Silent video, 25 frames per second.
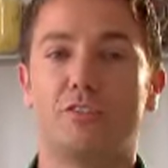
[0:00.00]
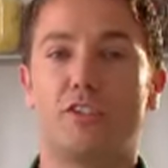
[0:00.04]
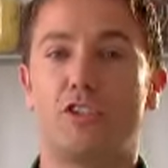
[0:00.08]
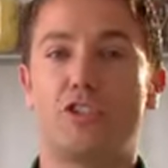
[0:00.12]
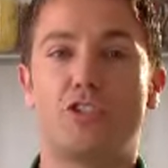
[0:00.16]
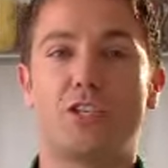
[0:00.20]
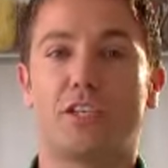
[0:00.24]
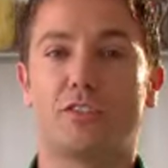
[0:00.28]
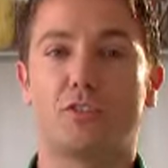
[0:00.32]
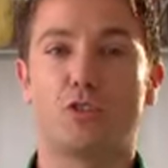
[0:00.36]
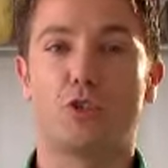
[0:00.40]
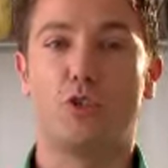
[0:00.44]
they're
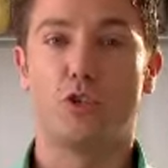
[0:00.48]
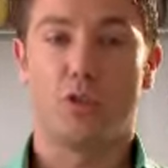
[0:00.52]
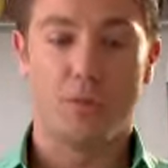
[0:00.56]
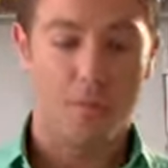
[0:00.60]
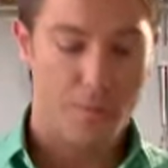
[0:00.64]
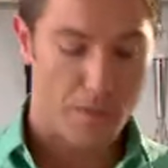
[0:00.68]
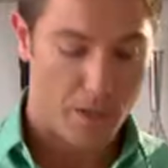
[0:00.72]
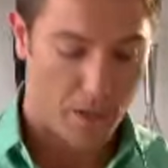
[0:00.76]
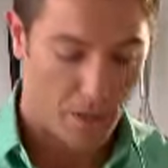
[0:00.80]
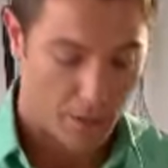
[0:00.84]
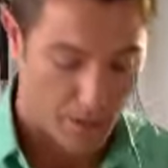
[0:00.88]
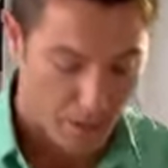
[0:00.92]
just going to
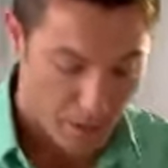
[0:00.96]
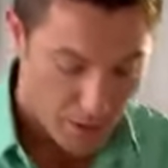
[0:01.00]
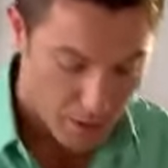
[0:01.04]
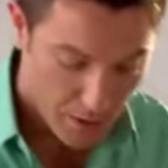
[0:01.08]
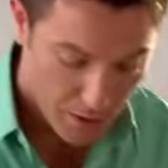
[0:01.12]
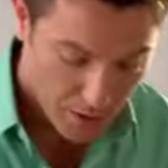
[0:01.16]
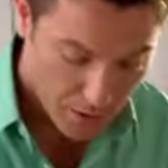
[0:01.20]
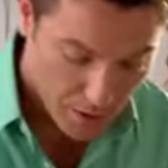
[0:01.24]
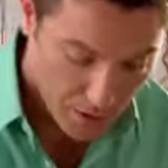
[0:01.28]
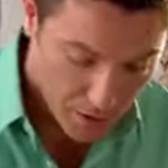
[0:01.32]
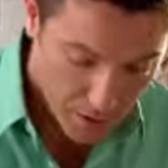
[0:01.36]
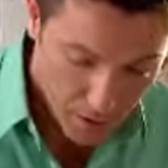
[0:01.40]
burn.
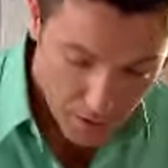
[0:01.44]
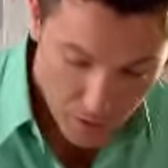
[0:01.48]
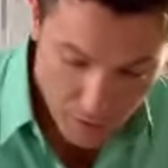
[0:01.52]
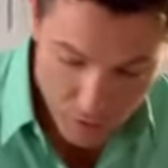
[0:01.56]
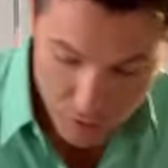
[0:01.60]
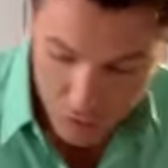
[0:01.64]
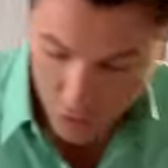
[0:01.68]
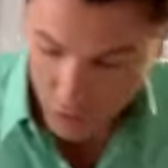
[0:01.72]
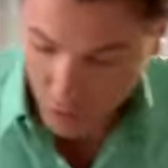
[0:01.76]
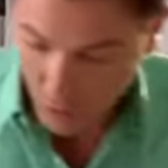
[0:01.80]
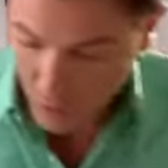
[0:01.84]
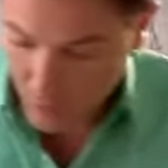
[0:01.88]

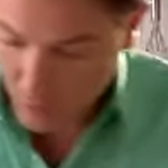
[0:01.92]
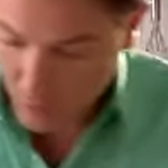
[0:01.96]
So